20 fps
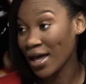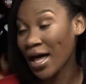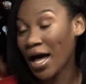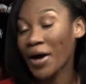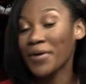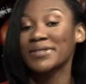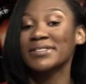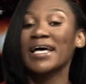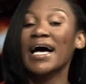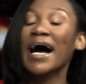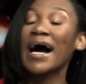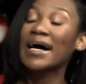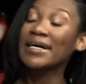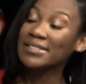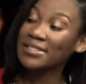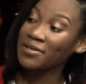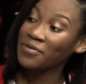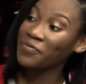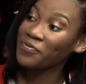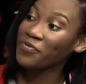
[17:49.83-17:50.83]
I was
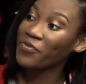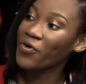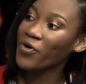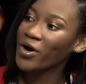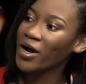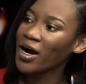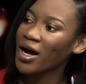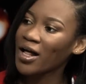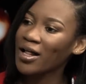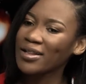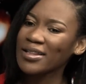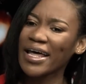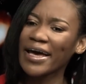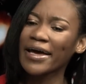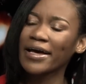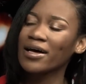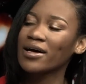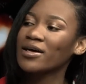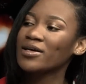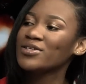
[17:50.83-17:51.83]
asking for
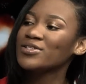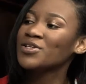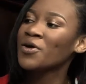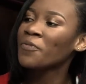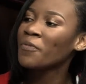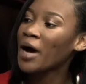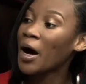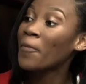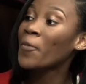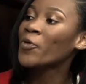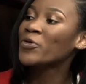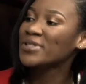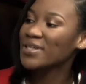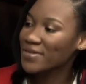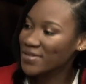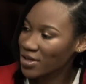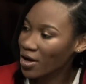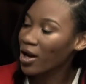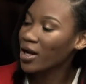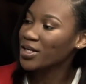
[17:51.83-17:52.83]
like some amount of
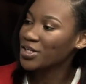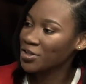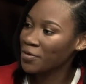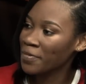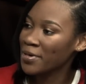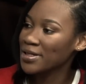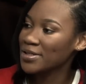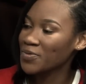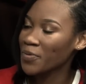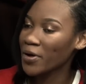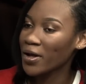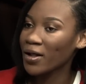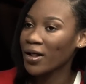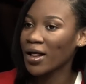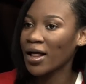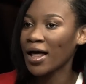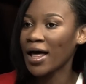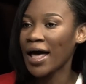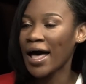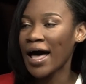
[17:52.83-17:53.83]
scholarship as well.
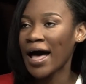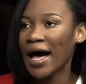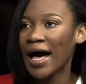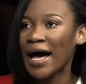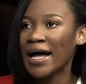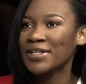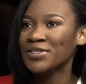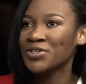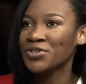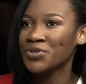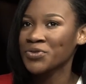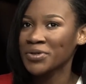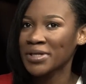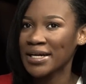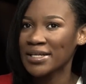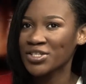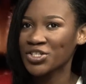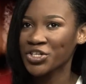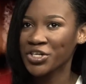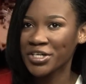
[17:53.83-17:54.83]
And to know
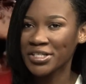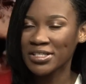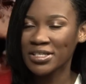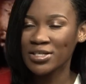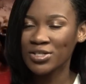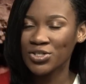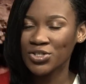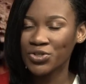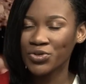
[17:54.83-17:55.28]
that 13